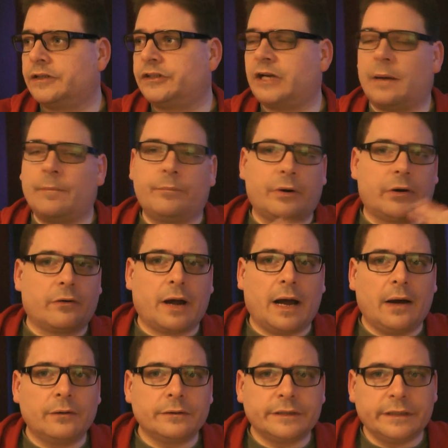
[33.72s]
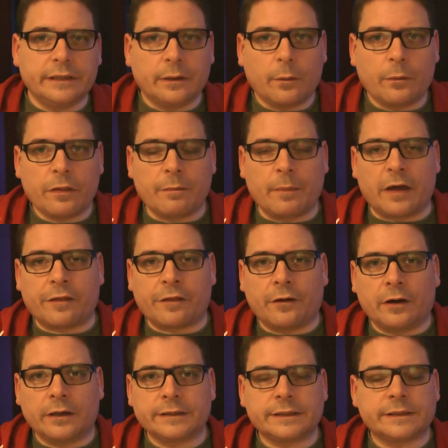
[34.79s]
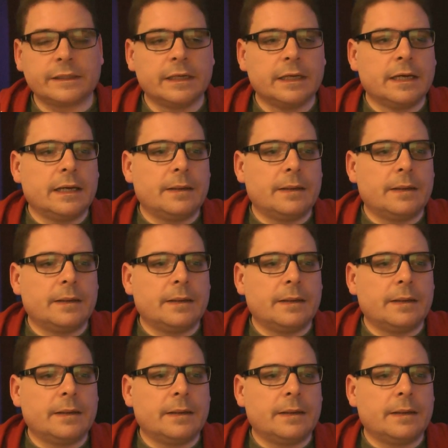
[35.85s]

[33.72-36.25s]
jump around here with my thoughts,